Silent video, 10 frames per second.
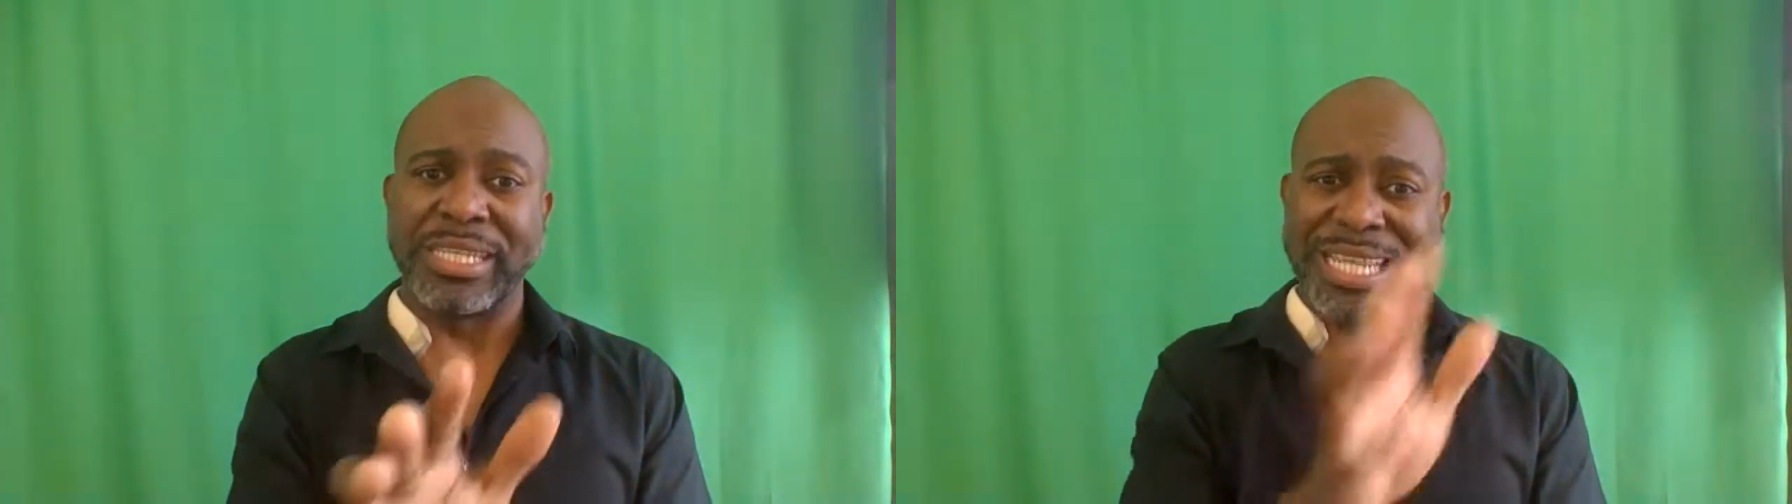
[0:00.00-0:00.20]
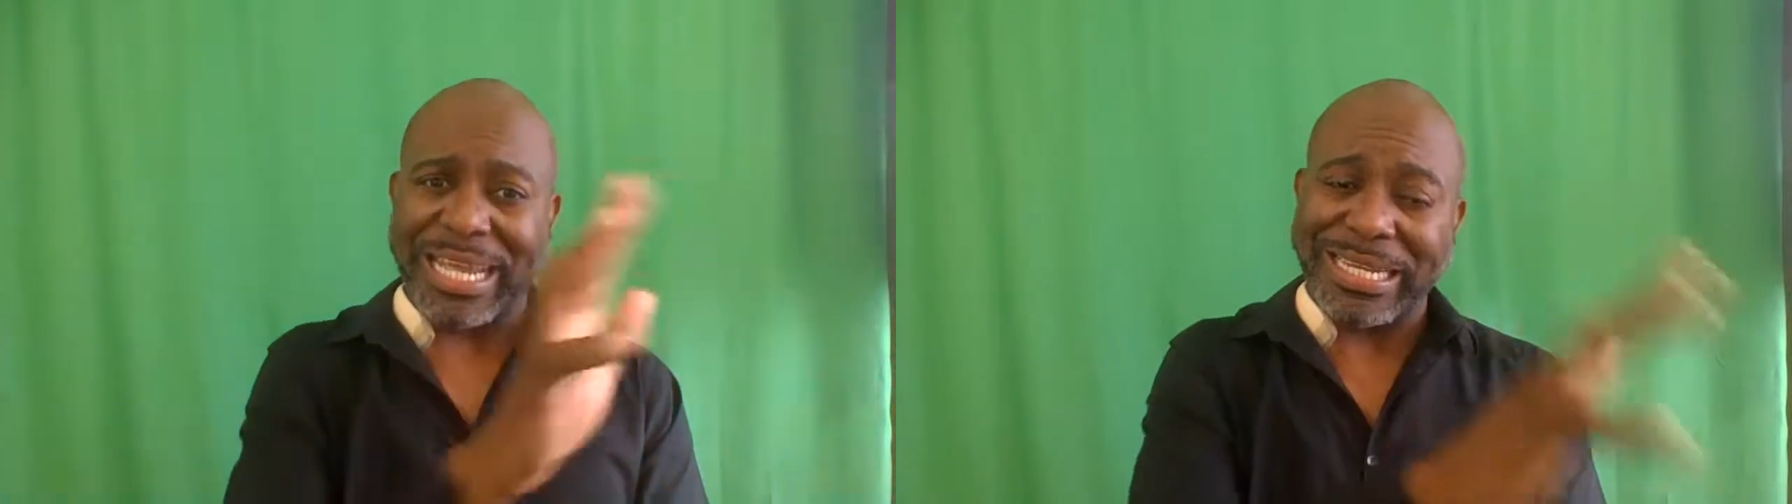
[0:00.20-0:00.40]

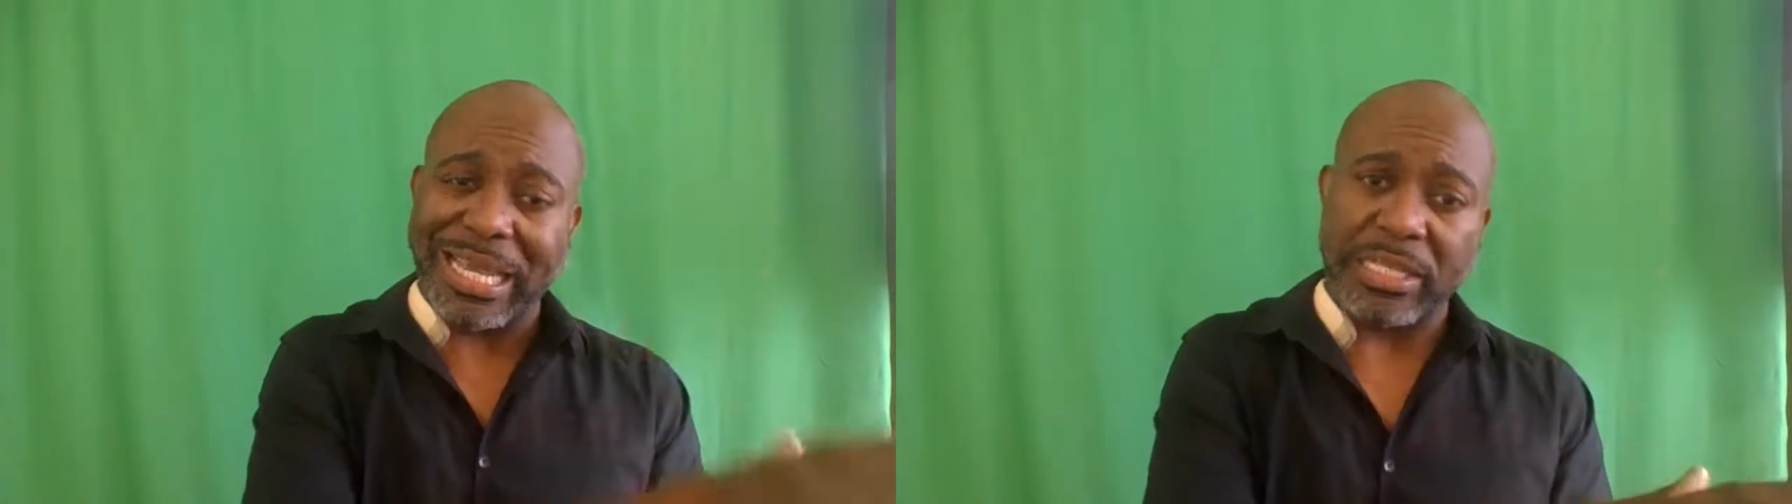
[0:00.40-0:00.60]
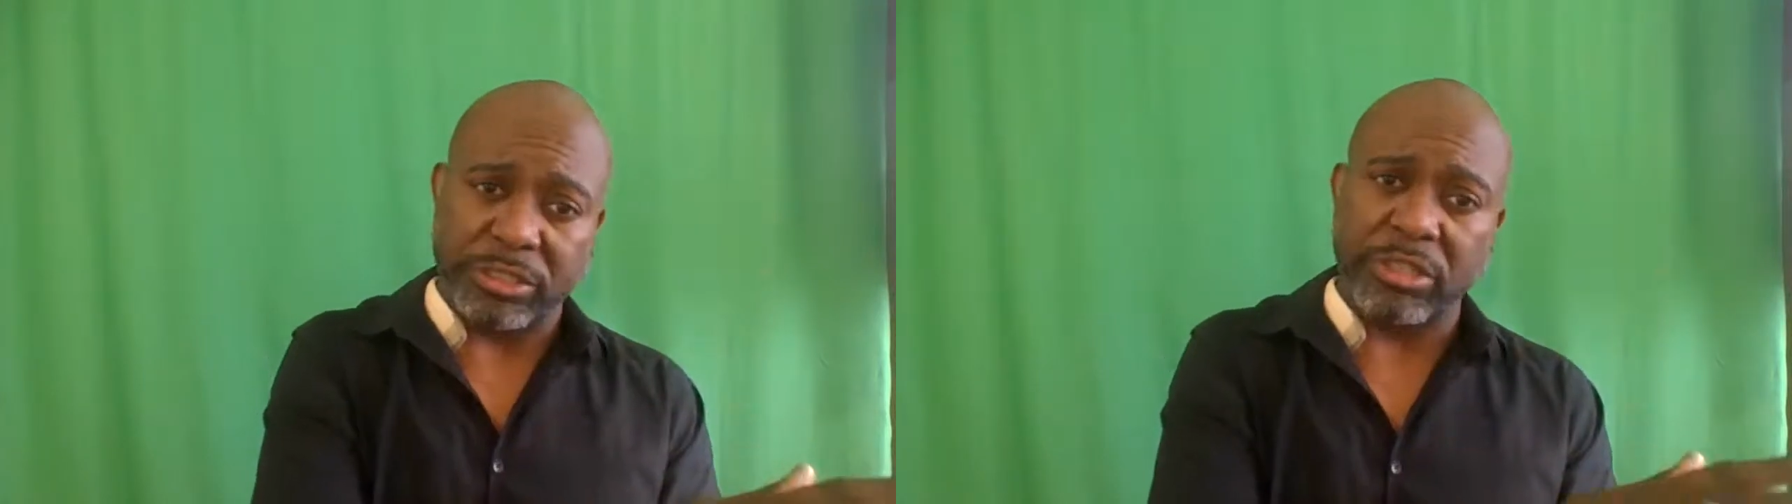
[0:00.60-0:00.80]
Ghana
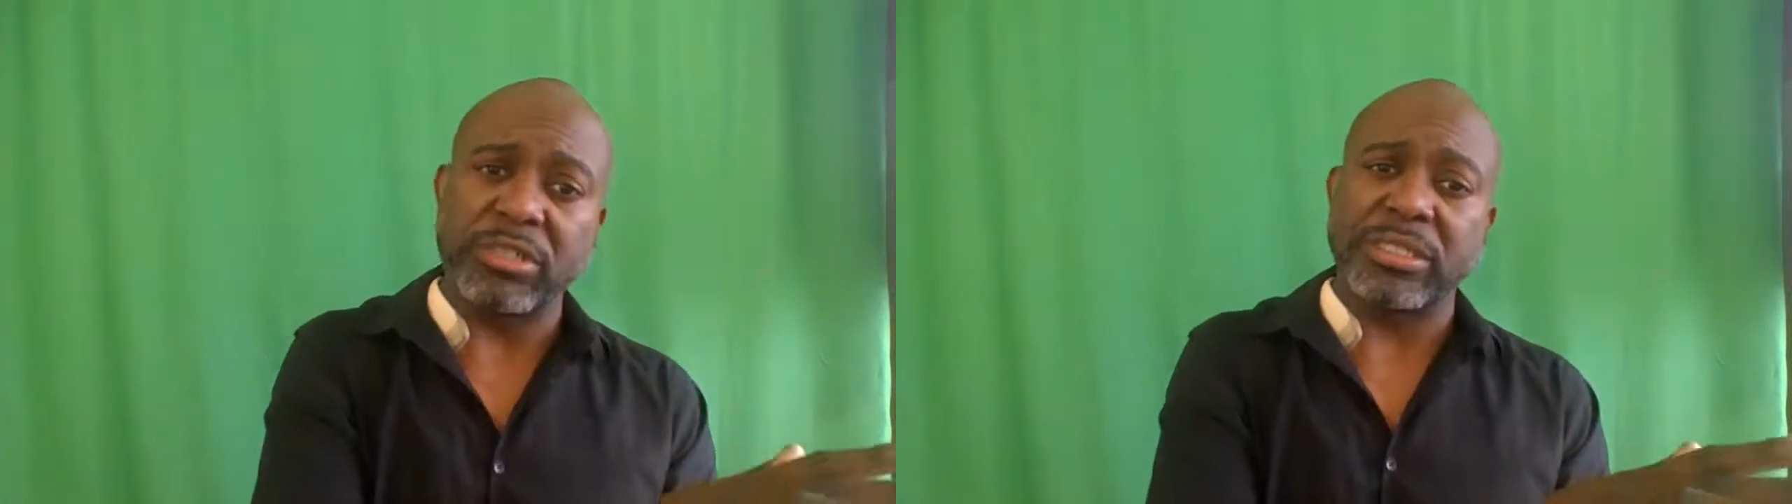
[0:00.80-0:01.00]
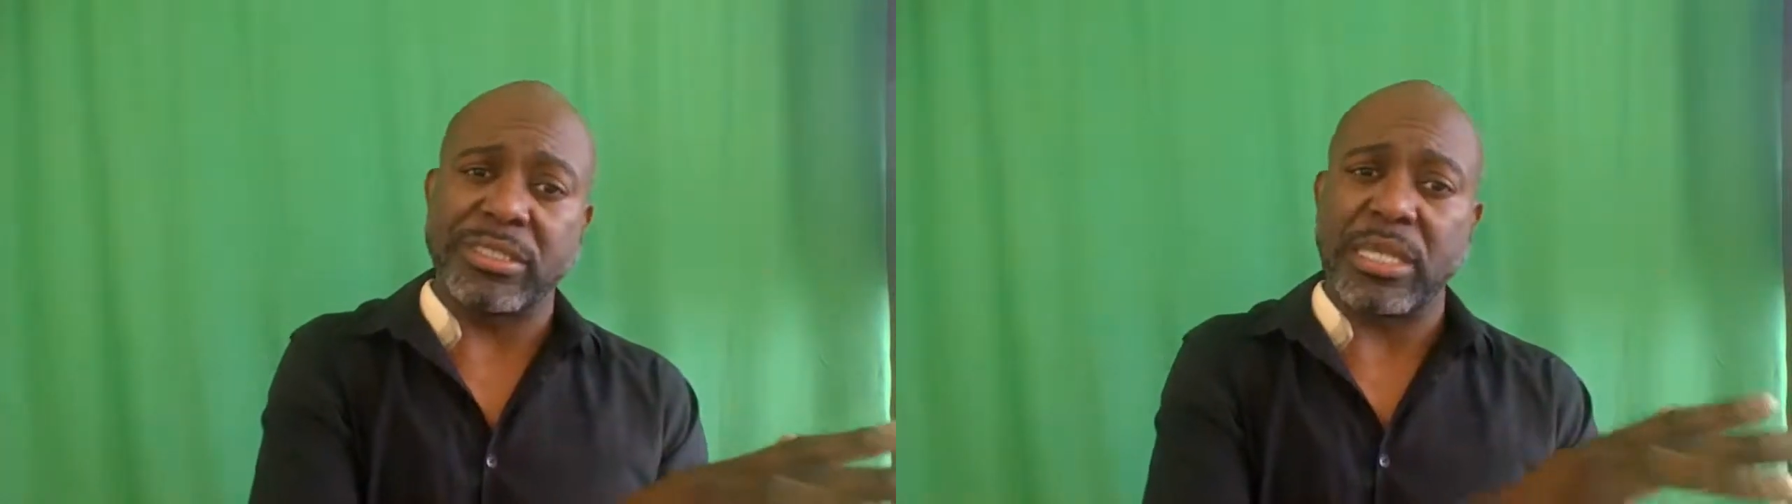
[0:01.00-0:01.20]
has done
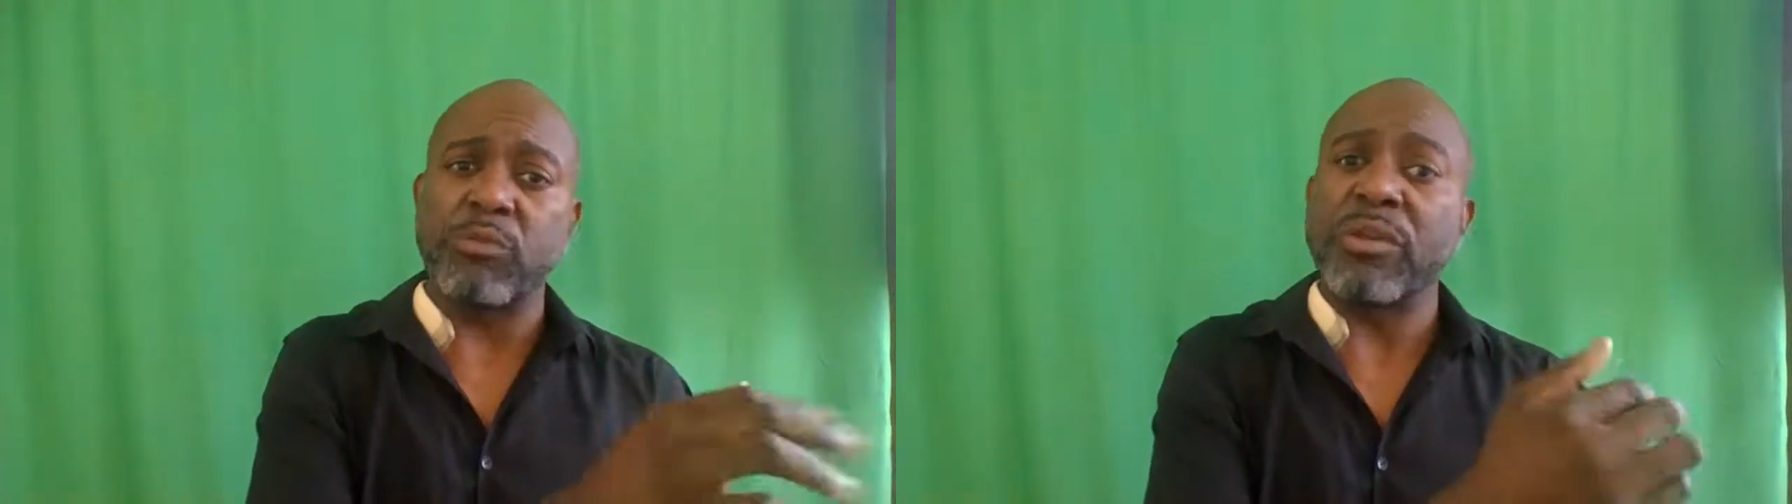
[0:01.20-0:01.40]
the same,